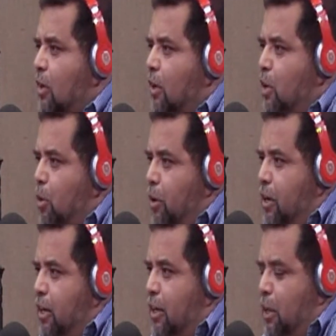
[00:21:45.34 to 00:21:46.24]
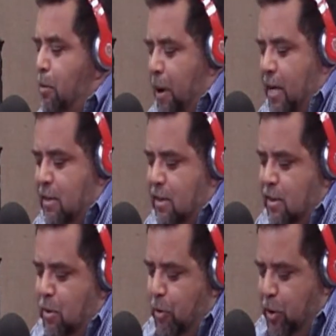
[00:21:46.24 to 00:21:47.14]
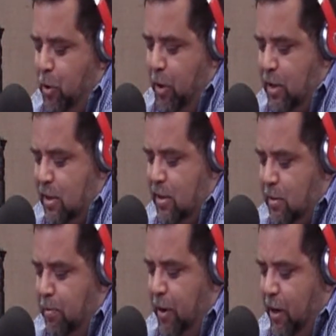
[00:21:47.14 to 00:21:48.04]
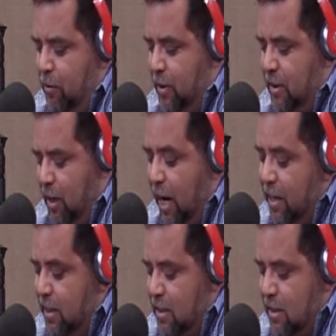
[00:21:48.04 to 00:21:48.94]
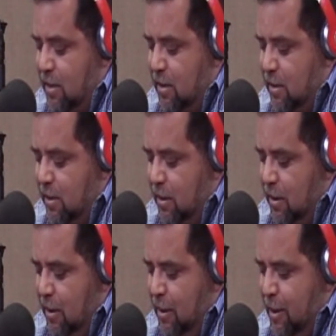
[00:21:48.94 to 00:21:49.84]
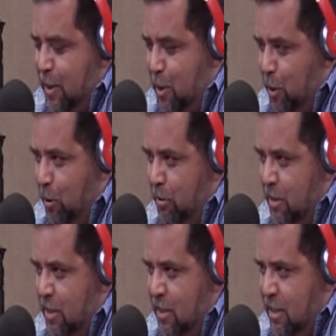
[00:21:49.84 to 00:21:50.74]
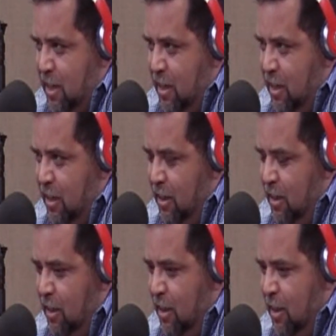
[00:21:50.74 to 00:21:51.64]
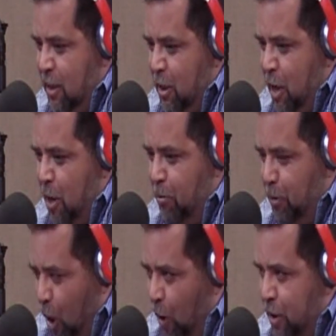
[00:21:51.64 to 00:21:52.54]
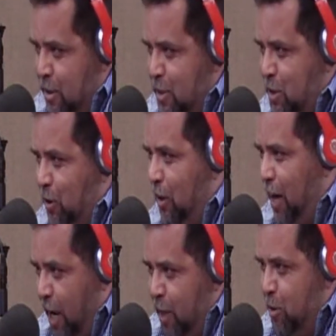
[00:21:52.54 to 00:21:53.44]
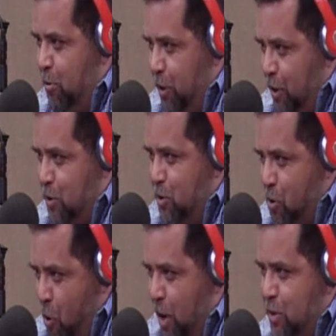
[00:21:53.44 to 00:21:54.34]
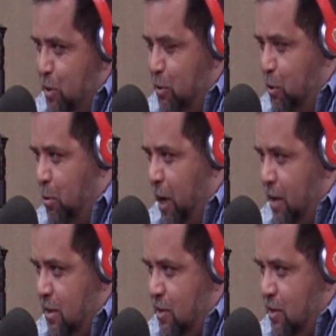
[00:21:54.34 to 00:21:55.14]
You were in the past, when you was part of the audience, some city employees don't like you because you question too much.